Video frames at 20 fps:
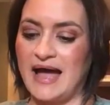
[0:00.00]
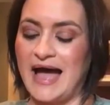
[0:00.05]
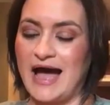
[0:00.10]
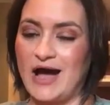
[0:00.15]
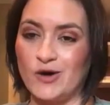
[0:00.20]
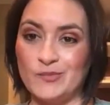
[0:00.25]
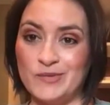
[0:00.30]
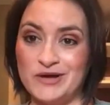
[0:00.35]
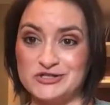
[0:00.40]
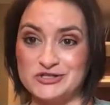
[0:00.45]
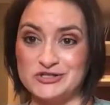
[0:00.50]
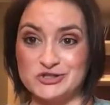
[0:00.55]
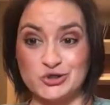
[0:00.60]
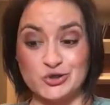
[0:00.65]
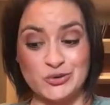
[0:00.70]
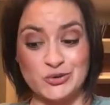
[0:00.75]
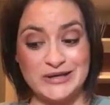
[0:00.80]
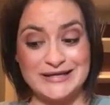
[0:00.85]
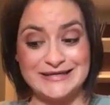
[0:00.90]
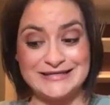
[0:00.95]
how much
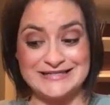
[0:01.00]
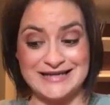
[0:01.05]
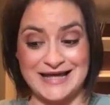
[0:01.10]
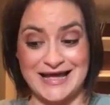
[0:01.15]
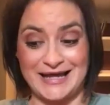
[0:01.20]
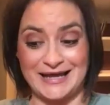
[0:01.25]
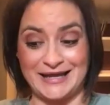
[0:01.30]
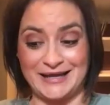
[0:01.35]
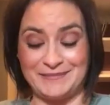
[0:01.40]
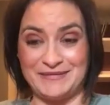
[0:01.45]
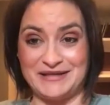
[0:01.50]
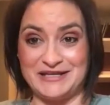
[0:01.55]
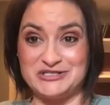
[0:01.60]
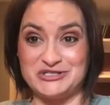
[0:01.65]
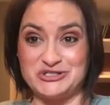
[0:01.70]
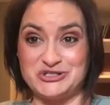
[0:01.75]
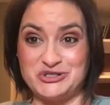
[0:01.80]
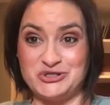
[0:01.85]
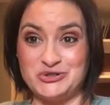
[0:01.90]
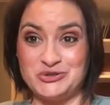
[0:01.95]
screen time is
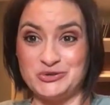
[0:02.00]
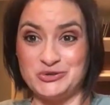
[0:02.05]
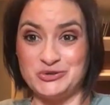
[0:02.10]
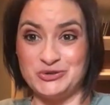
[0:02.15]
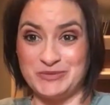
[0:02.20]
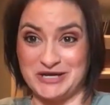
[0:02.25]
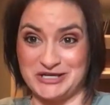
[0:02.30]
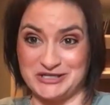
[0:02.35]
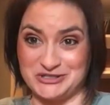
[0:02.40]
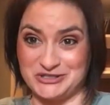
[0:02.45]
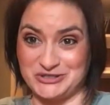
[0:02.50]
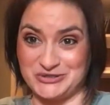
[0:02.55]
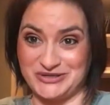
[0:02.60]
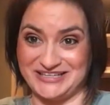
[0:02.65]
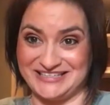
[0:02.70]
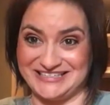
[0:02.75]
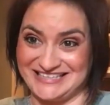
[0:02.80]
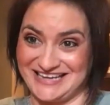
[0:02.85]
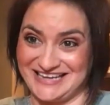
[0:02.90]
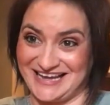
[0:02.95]
too much screen
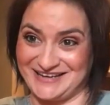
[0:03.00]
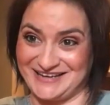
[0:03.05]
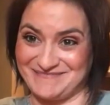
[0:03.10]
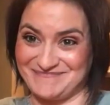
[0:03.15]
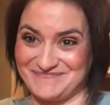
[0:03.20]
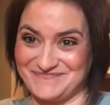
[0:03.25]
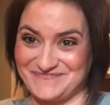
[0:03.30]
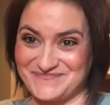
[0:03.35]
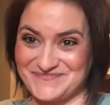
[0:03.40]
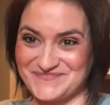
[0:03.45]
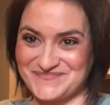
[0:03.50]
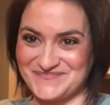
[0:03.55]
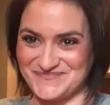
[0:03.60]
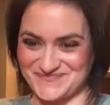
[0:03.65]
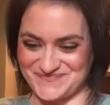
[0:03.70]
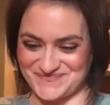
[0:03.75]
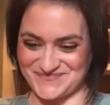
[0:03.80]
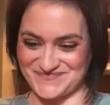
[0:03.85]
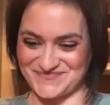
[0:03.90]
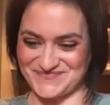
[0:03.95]
time?
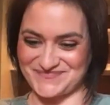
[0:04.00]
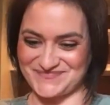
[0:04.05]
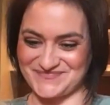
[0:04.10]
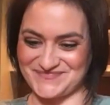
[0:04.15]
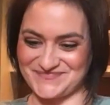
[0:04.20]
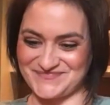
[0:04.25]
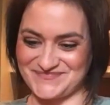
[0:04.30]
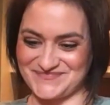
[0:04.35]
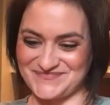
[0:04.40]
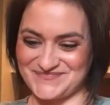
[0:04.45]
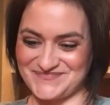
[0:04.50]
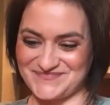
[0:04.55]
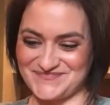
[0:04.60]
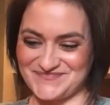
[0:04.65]
Okay, a